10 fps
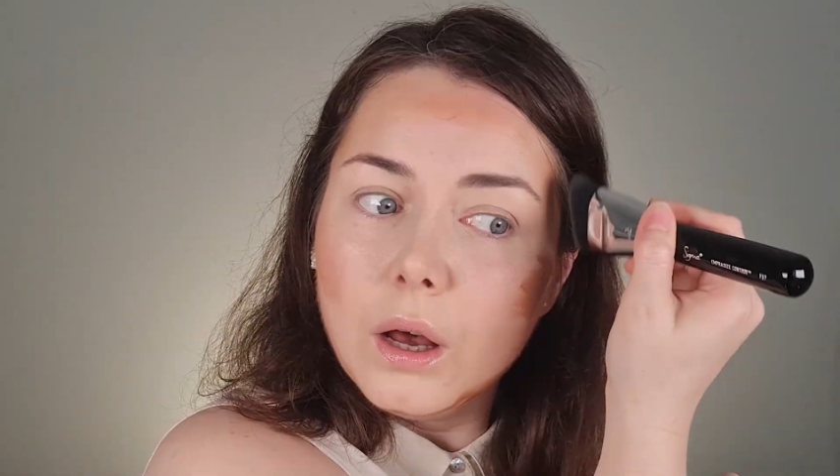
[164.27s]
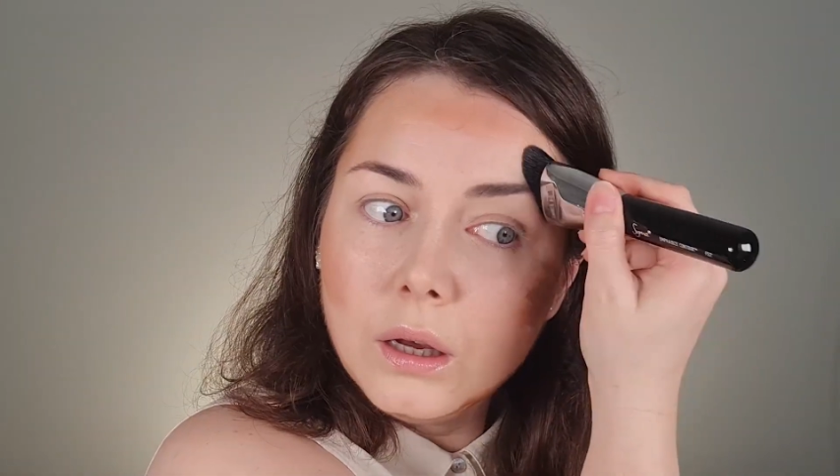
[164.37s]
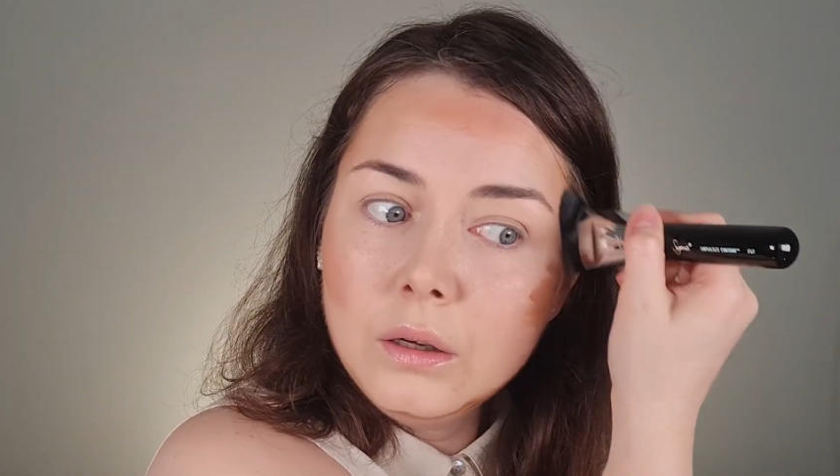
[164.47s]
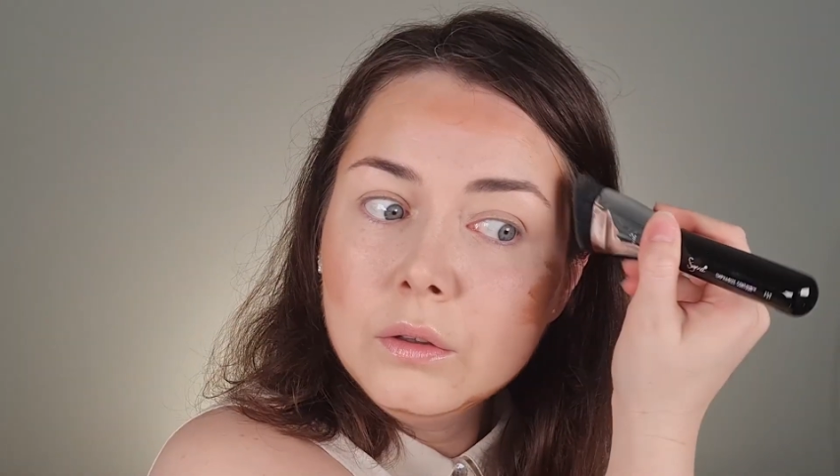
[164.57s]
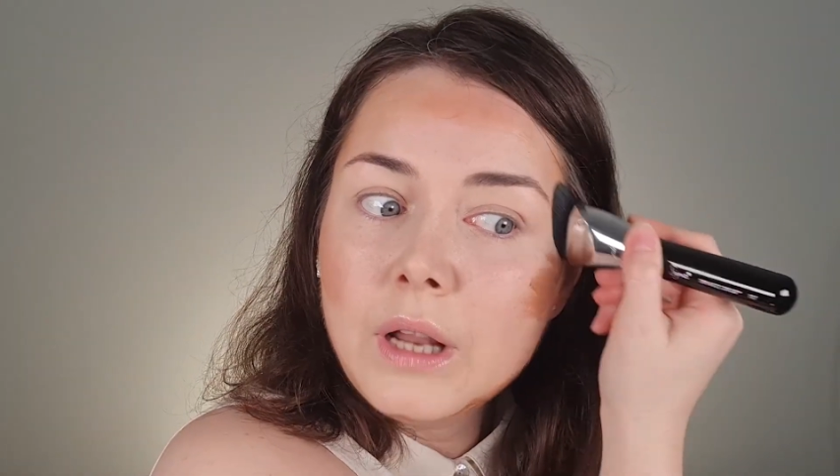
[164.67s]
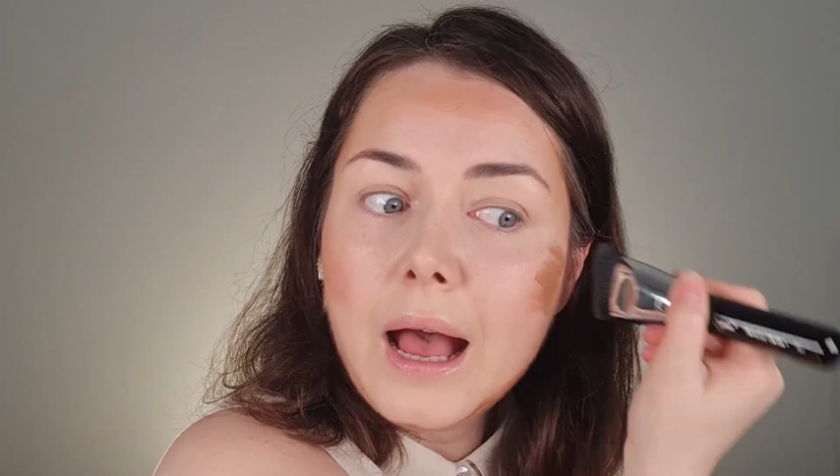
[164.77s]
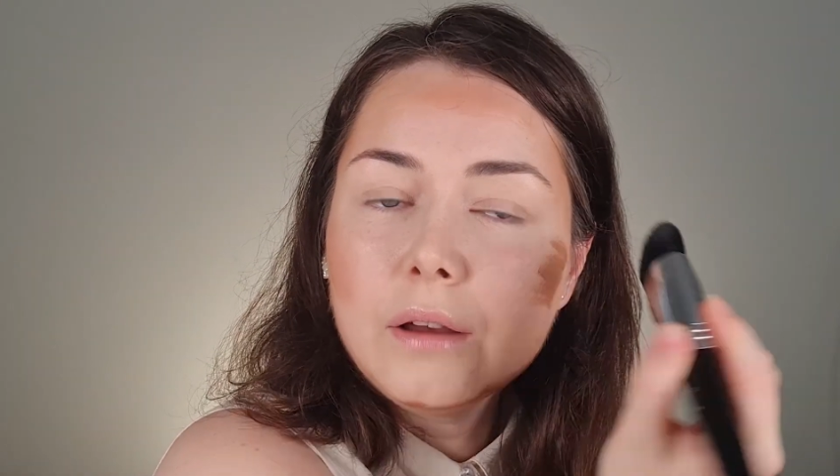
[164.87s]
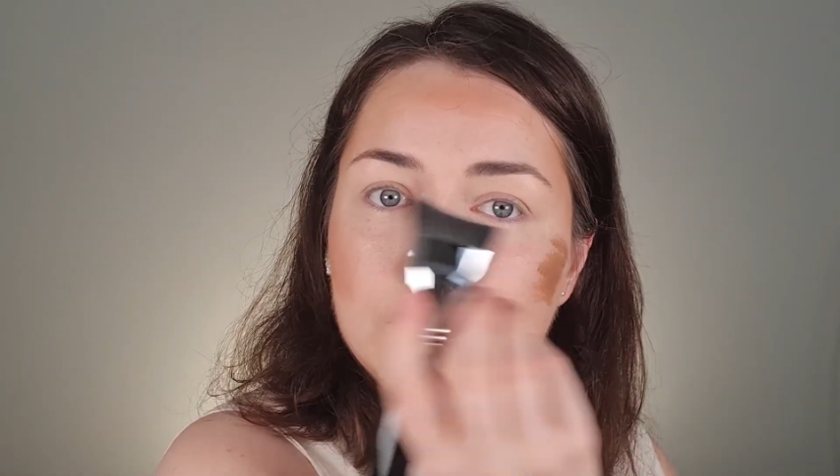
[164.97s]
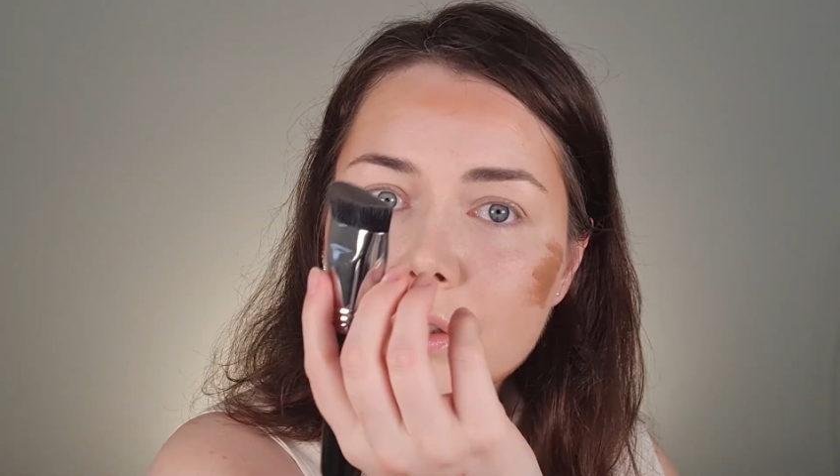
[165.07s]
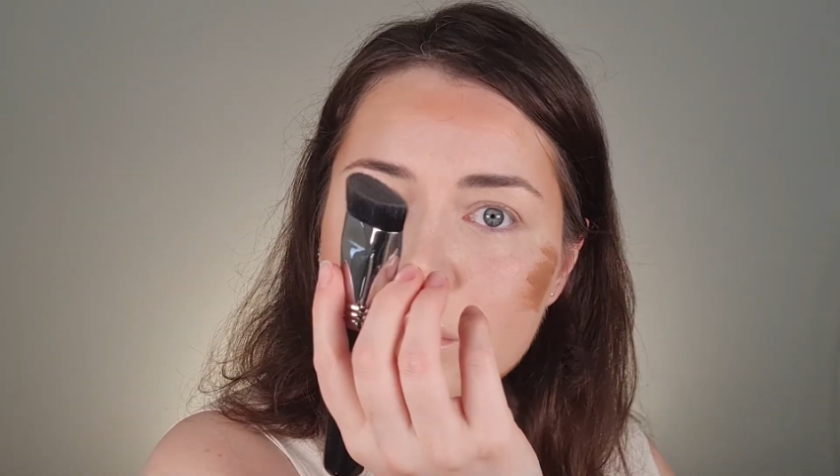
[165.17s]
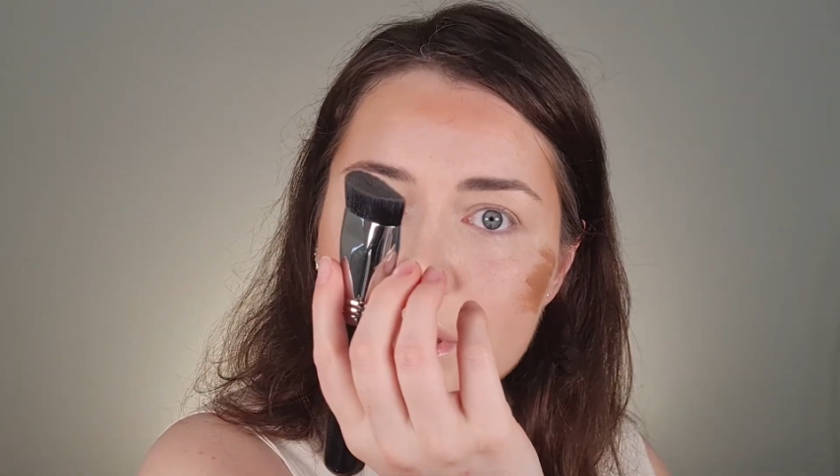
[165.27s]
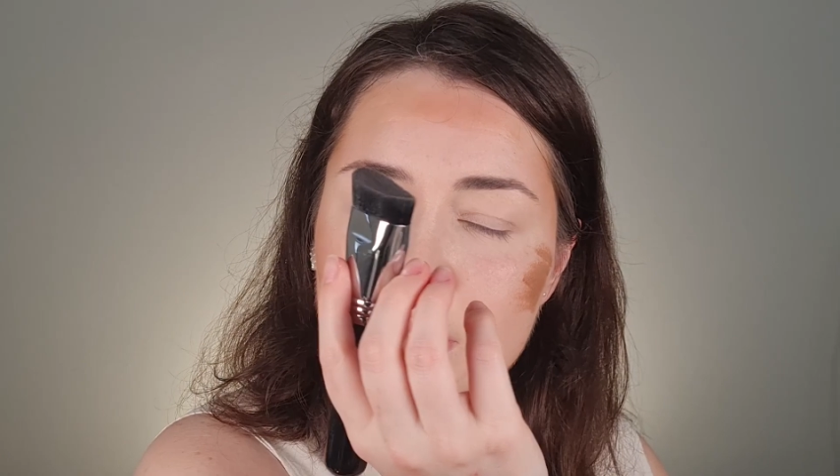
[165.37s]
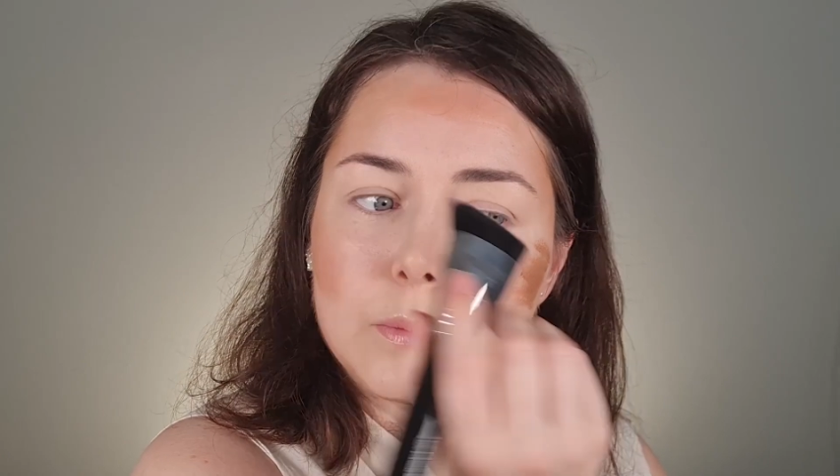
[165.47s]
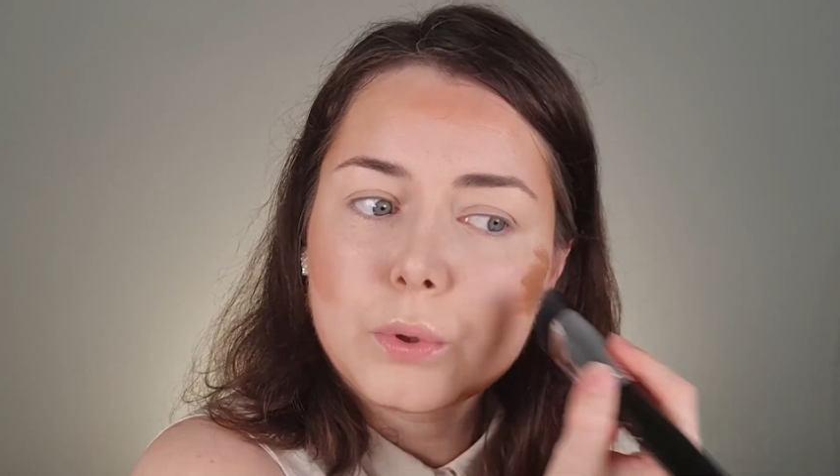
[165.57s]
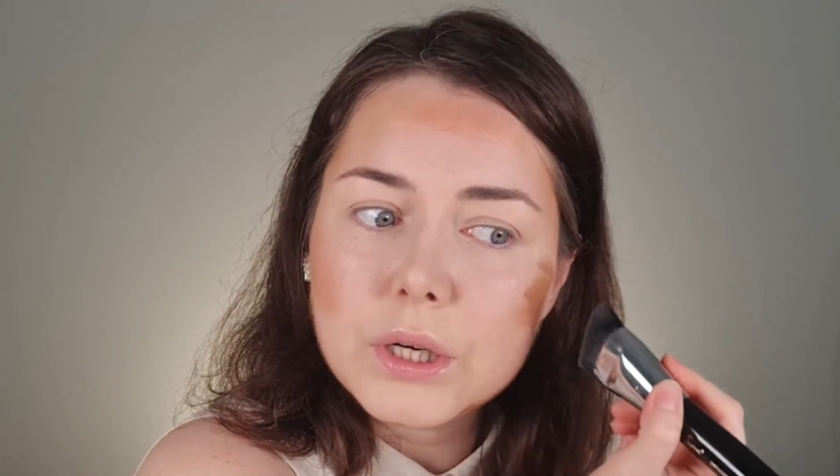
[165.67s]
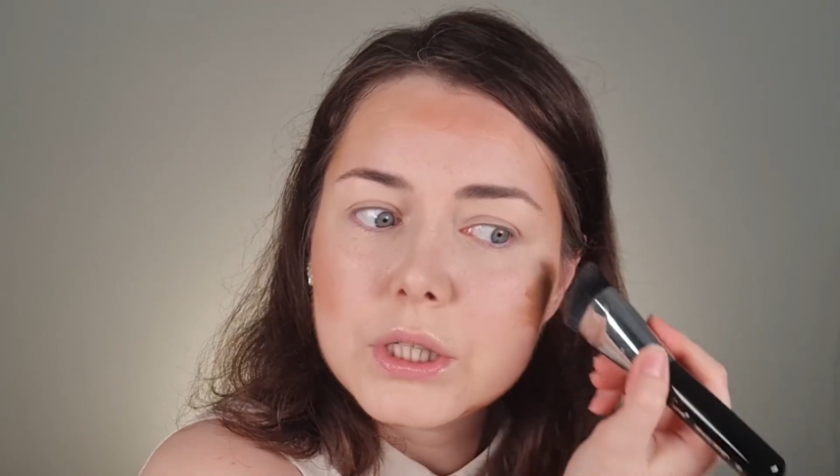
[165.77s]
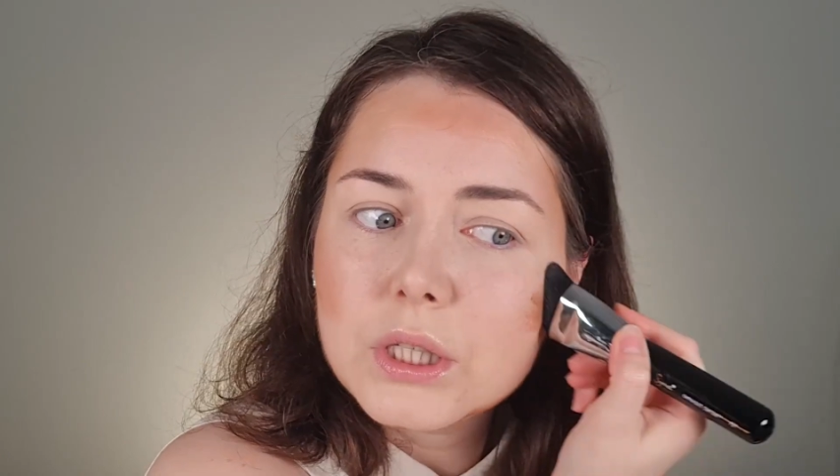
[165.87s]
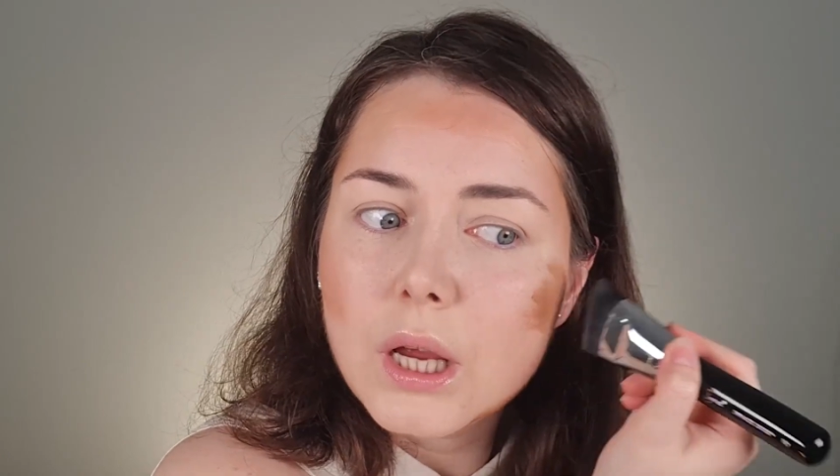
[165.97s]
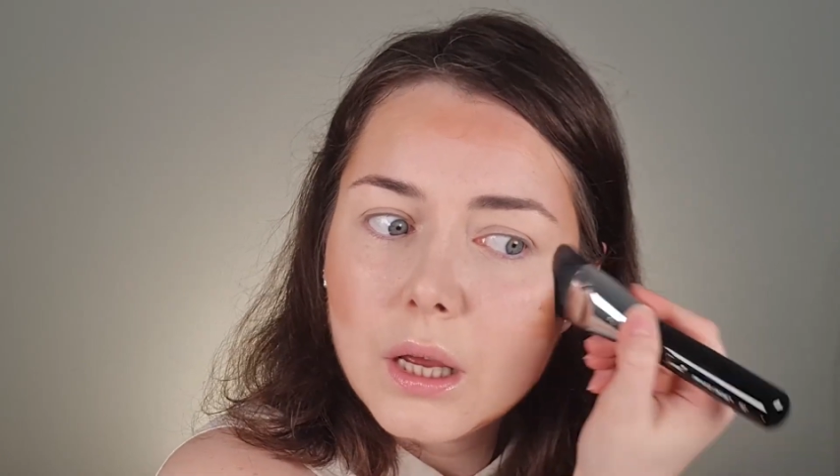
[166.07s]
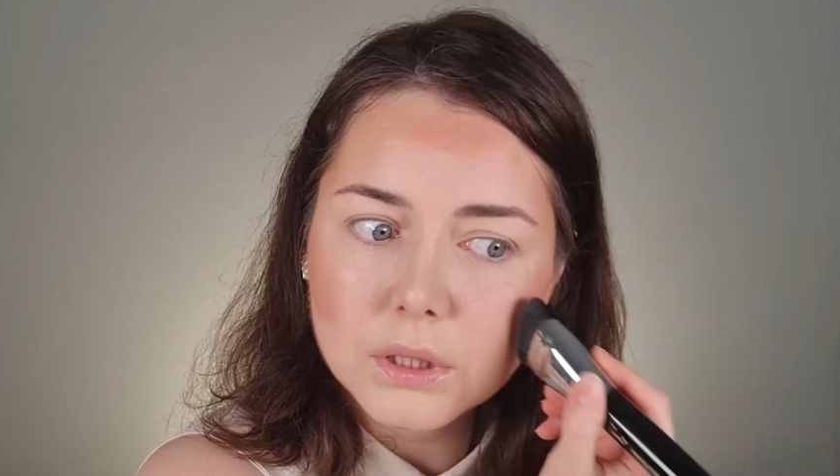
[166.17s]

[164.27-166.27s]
on how to use this brush,